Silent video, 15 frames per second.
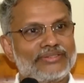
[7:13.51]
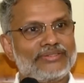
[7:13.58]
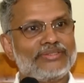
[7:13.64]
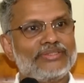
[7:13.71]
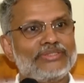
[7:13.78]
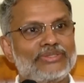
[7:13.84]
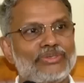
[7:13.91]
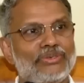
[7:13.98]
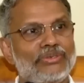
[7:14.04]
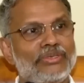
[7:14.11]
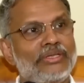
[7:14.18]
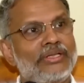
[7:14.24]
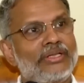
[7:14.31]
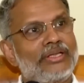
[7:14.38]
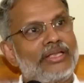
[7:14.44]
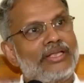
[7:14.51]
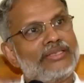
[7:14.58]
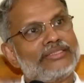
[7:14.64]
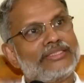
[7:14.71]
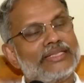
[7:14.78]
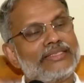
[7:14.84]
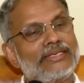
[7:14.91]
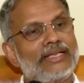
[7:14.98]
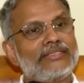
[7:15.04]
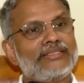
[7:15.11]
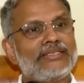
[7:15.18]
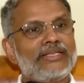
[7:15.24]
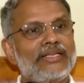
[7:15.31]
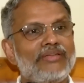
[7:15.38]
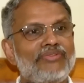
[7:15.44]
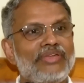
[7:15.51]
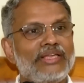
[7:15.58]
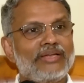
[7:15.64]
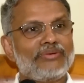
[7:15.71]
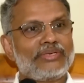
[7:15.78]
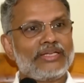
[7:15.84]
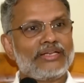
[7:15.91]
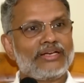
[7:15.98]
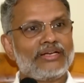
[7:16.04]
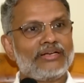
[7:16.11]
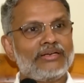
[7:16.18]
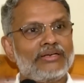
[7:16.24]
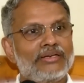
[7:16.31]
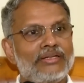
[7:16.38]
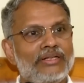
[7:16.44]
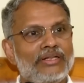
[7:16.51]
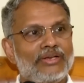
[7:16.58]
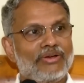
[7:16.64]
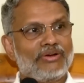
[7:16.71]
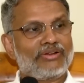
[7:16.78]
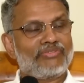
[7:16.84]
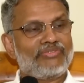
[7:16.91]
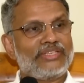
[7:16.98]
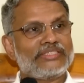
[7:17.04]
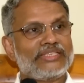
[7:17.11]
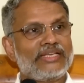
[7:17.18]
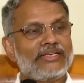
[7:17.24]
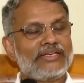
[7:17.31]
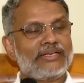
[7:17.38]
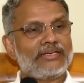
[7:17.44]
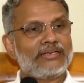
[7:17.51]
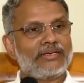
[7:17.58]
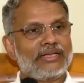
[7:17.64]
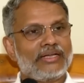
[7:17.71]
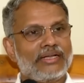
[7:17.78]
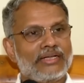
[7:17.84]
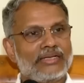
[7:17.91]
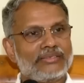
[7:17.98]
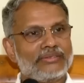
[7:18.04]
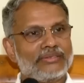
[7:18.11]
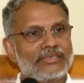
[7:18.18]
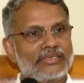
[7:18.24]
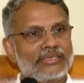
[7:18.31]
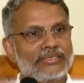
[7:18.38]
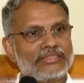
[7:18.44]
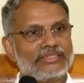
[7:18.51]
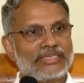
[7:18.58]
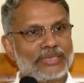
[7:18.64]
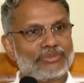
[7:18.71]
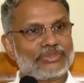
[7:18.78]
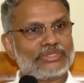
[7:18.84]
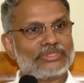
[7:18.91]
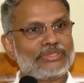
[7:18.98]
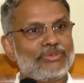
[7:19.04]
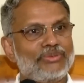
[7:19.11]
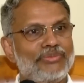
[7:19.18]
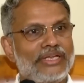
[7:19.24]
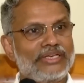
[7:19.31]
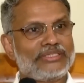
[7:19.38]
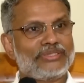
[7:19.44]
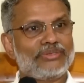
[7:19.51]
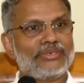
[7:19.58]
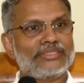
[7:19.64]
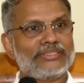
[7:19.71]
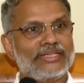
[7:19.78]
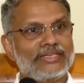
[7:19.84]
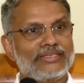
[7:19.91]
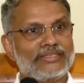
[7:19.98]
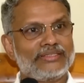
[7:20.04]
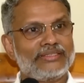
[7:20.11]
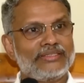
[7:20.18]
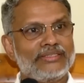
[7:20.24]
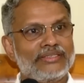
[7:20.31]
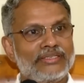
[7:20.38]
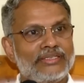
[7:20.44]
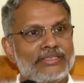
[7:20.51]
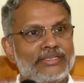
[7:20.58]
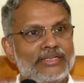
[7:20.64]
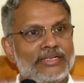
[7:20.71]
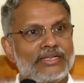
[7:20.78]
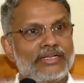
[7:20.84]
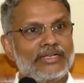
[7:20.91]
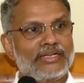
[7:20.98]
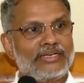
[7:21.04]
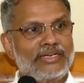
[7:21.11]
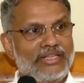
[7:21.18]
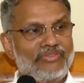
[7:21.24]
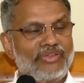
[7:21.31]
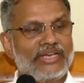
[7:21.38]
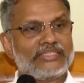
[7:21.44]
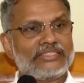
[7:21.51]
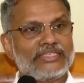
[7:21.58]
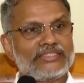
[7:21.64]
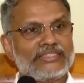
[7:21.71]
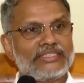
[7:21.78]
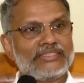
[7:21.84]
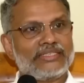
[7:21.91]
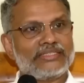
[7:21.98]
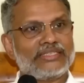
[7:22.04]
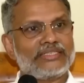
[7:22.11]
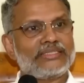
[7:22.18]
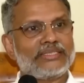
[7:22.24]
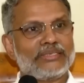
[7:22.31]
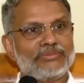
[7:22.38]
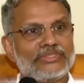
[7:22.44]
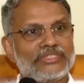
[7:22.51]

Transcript: So in Chandrayaan 3, we have taken lot of design uh, uh, steps to make sure that uh, deviations in the systems